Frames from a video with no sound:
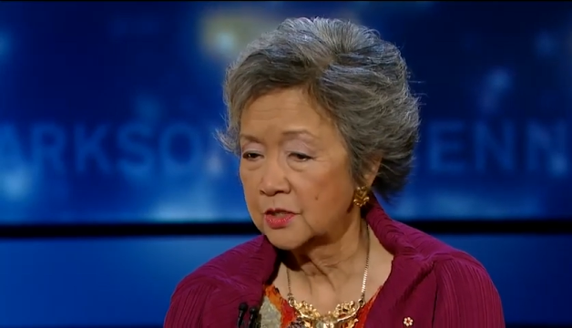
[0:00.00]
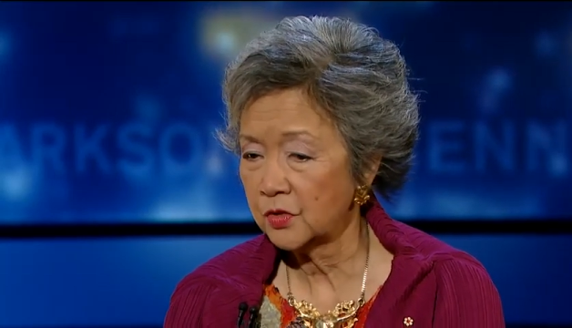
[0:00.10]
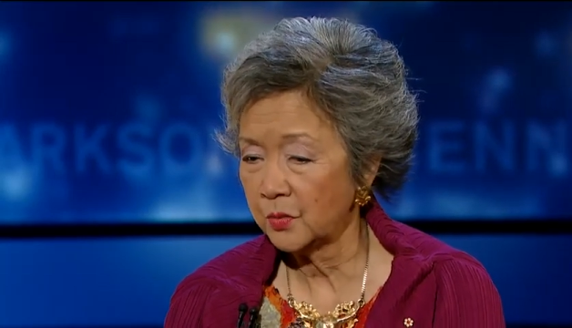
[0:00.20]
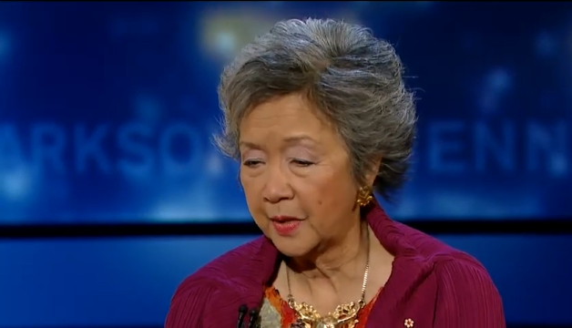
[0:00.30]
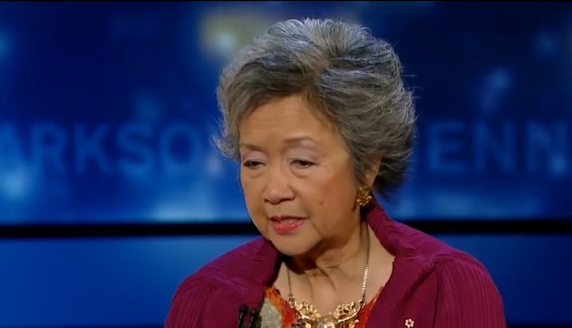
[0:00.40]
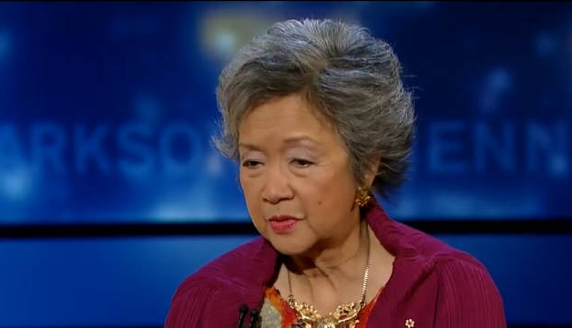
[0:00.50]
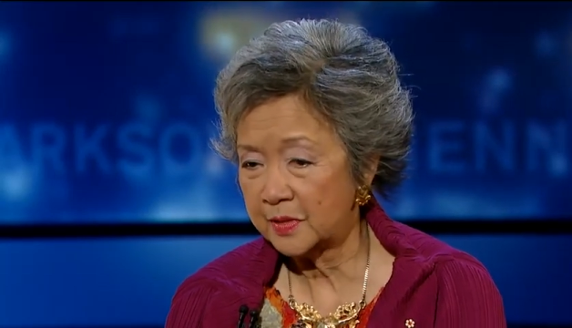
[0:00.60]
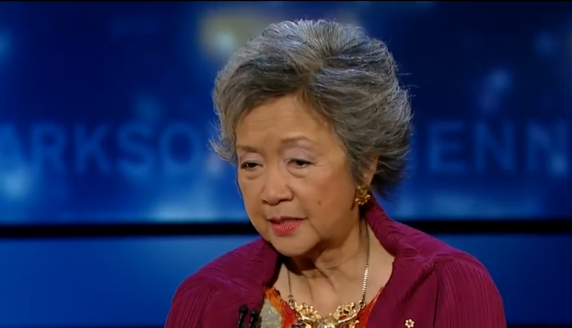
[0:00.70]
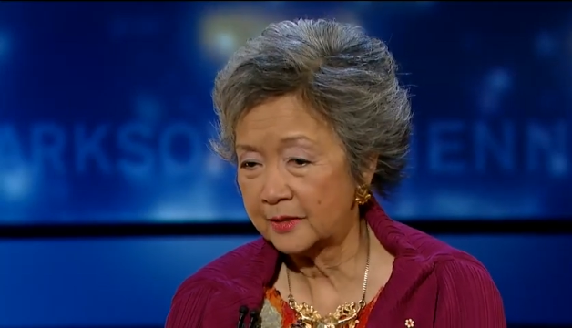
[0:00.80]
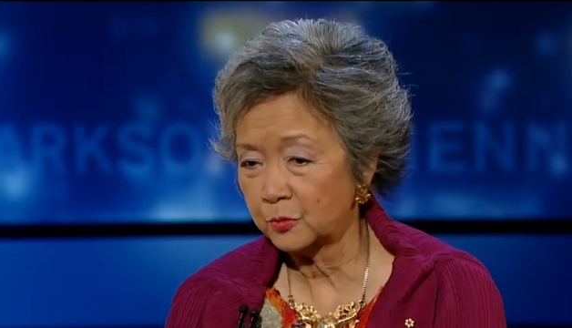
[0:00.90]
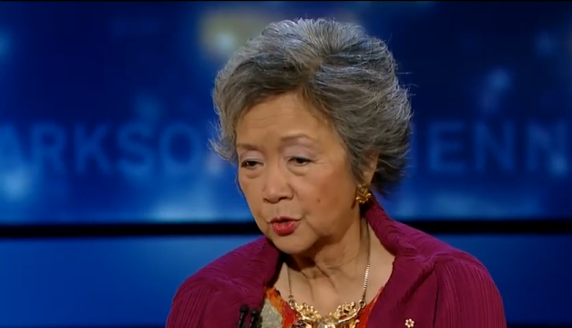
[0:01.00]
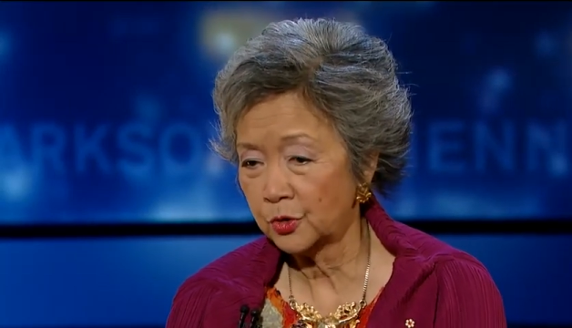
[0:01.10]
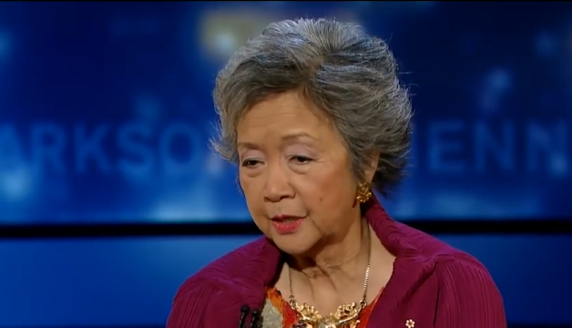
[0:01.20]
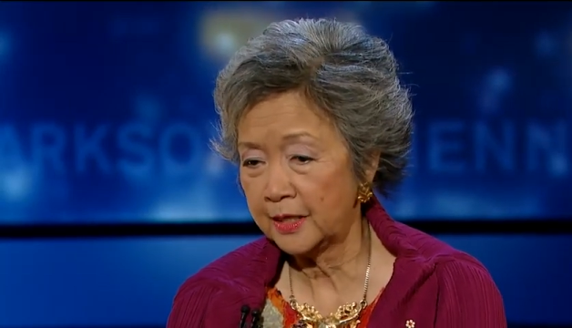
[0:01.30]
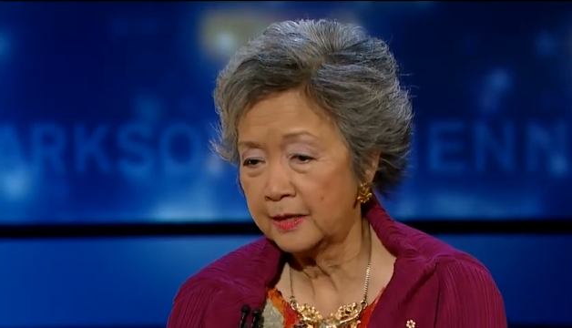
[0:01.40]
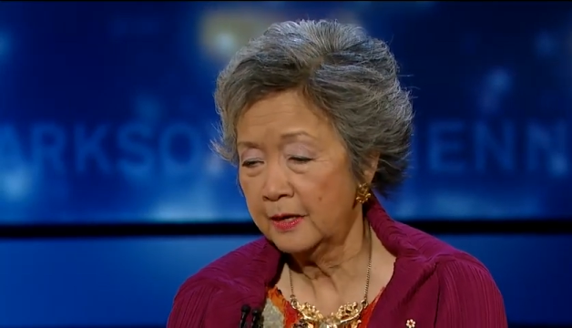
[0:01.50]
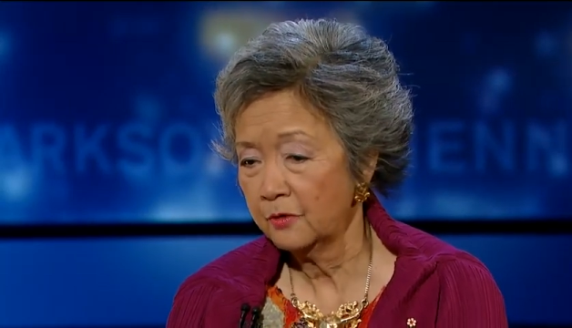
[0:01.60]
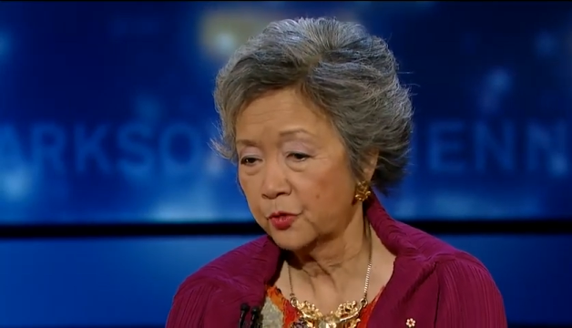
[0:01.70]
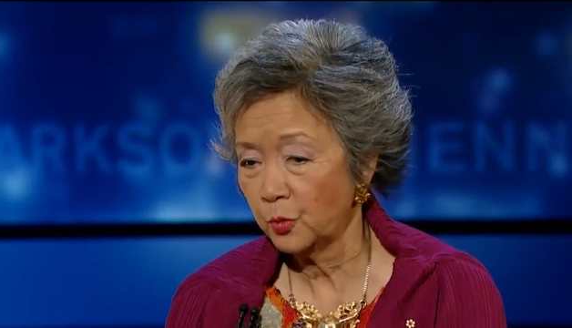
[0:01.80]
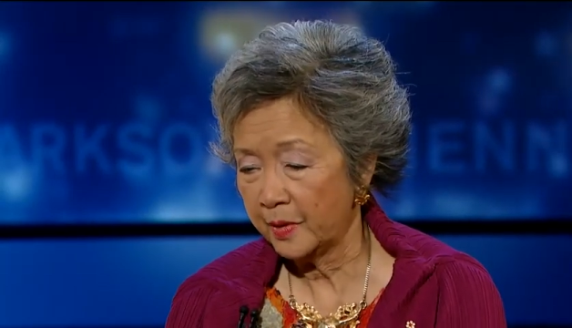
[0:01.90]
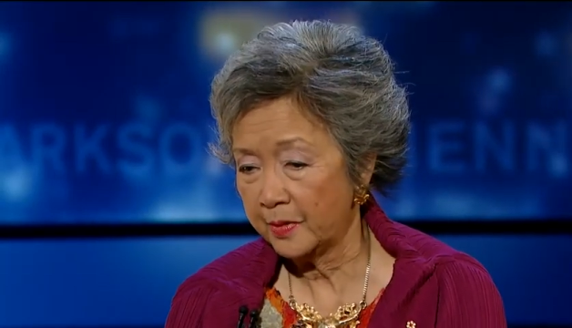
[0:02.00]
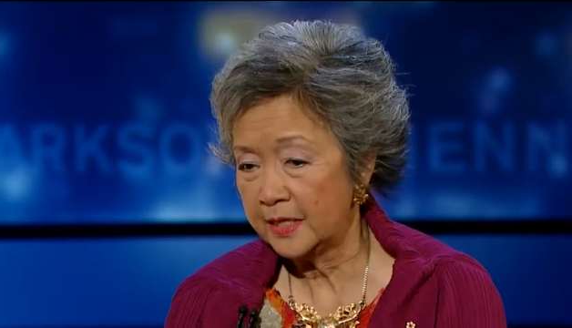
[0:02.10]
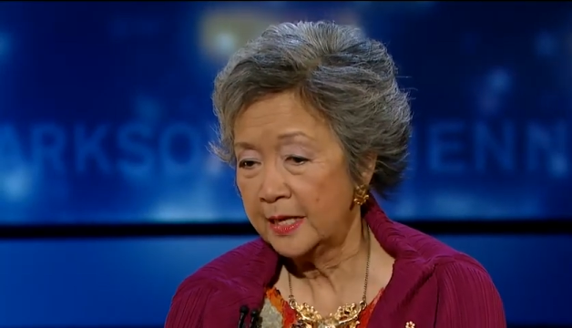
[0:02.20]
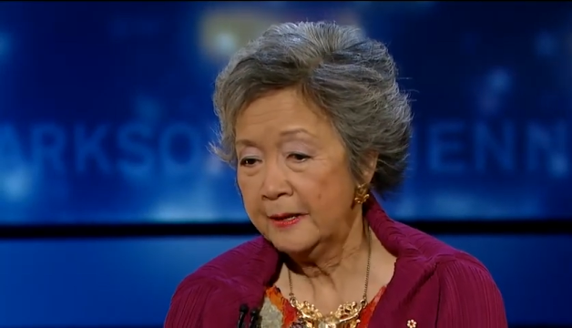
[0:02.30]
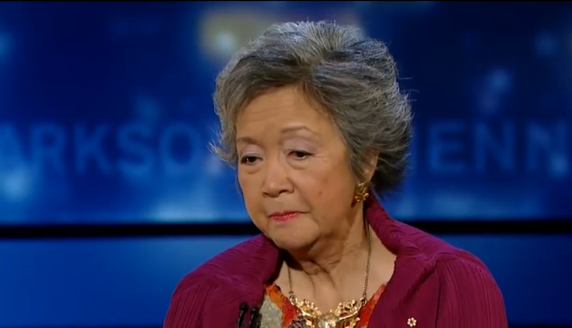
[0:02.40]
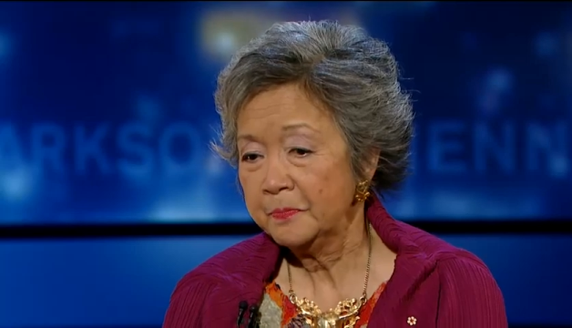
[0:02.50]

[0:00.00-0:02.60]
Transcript: to the basement and were looking for women